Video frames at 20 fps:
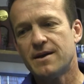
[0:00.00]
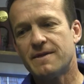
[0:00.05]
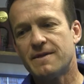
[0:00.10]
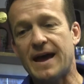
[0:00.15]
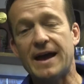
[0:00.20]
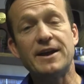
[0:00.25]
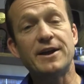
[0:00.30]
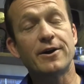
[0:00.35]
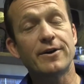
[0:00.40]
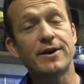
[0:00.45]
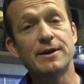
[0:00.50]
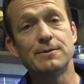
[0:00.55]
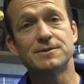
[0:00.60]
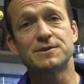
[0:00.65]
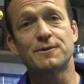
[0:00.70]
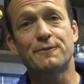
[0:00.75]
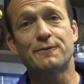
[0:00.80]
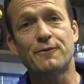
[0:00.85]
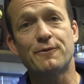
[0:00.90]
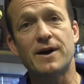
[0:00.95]
That year he
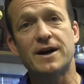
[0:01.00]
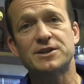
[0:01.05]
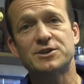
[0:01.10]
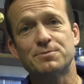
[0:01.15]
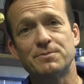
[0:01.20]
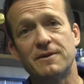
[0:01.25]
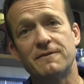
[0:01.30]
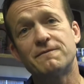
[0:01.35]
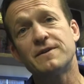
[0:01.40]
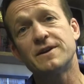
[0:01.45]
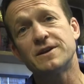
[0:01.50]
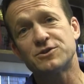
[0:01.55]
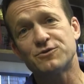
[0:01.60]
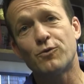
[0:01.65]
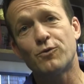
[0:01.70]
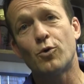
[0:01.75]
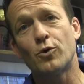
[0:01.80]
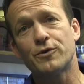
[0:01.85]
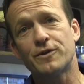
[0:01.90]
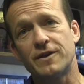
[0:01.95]
was a freshman and finished
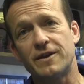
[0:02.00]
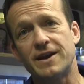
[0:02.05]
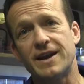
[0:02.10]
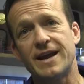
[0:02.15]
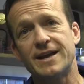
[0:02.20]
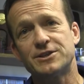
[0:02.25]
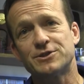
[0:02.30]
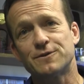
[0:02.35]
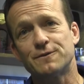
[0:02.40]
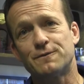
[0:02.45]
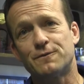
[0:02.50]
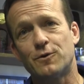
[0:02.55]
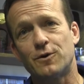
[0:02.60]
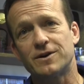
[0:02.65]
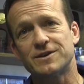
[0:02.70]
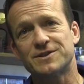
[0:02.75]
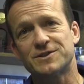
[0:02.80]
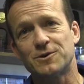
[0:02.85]
fourth in the nation for us.